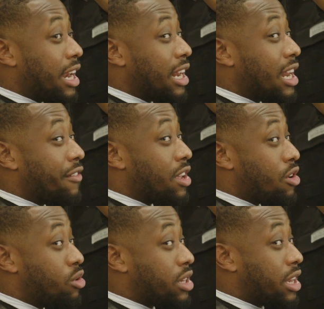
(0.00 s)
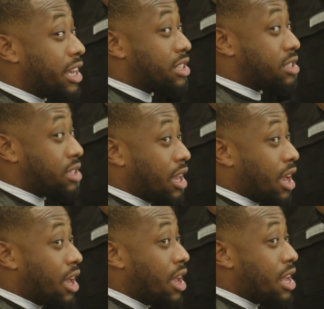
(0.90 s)
10, 11-year-old kids,
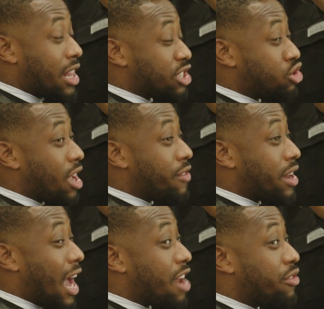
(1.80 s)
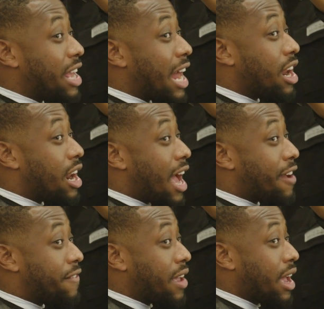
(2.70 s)
yeah, that's not even really had a
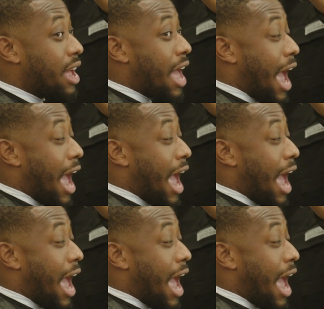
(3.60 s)
life yet.